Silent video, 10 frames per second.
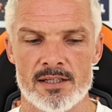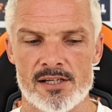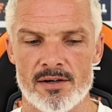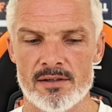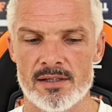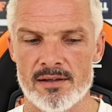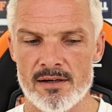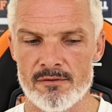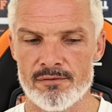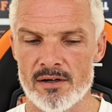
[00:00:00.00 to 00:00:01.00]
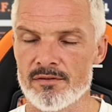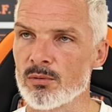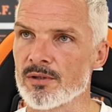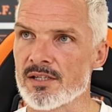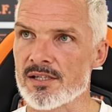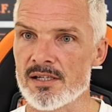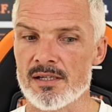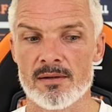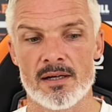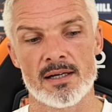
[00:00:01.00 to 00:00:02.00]
is certainly there for everyone to
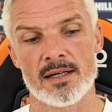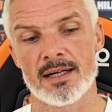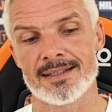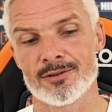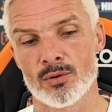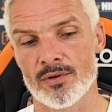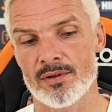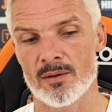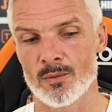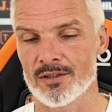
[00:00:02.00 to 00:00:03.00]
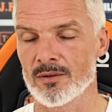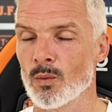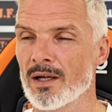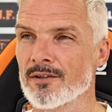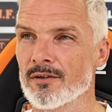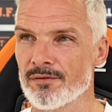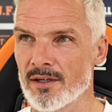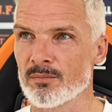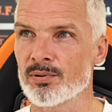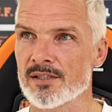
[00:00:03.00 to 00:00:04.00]
see. I don't think we've done well enough
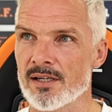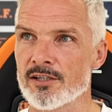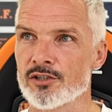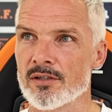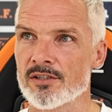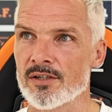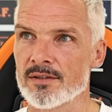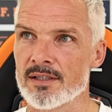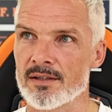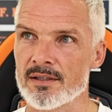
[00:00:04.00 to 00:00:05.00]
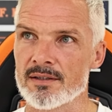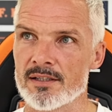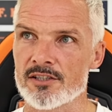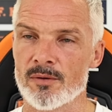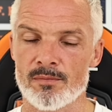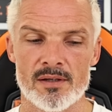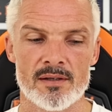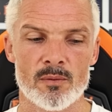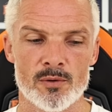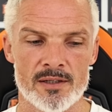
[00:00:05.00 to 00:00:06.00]
in possession on Sunday. I think that's something
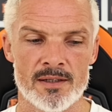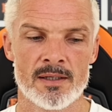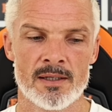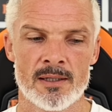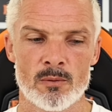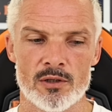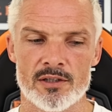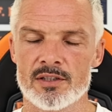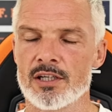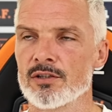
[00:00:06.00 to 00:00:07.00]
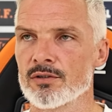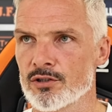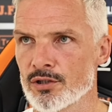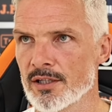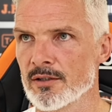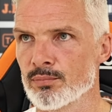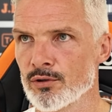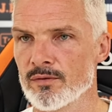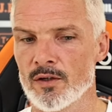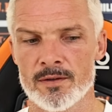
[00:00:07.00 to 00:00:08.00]
that we will continue to try and
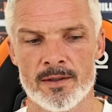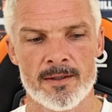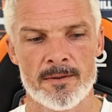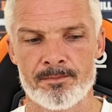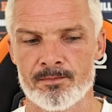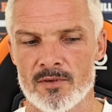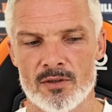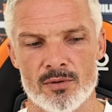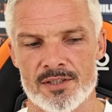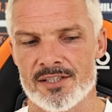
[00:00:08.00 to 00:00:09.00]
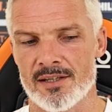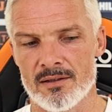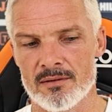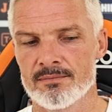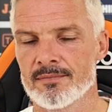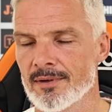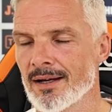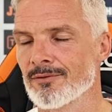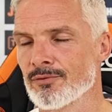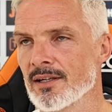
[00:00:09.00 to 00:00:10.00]
improve on. It's still
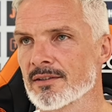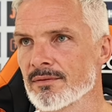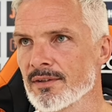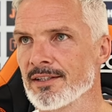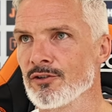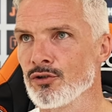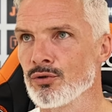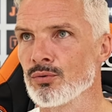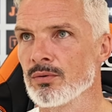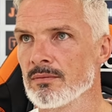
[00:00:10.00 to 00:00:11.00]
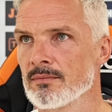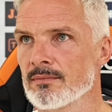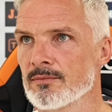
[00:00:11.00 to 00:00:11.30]
a relatively new,